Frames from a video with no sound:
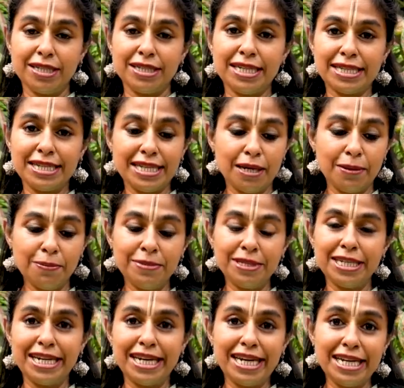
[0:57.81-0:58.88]
the thumb,
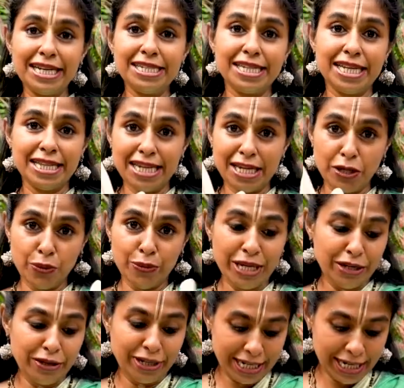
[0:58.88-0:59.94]
the nails, and then you wear
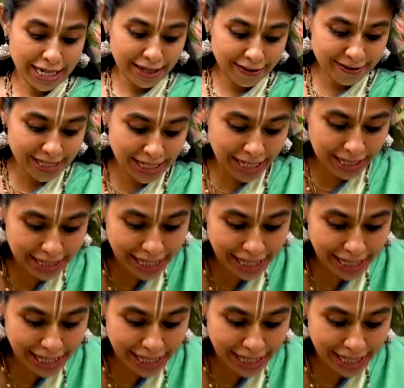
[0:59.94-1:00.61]
your gloves. And